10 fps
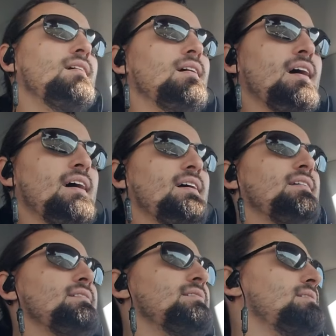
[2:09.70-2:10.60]

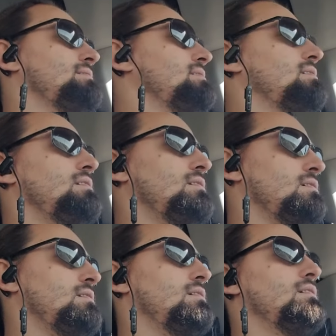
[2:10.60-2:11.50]
and
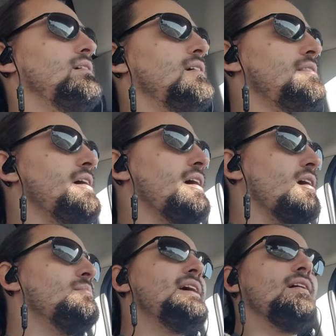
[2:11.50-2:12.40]
they
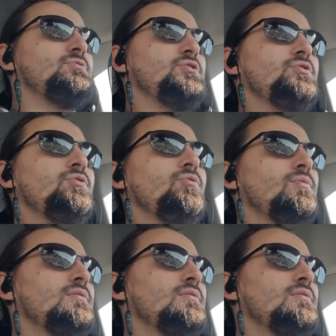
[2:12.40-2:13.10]
come down to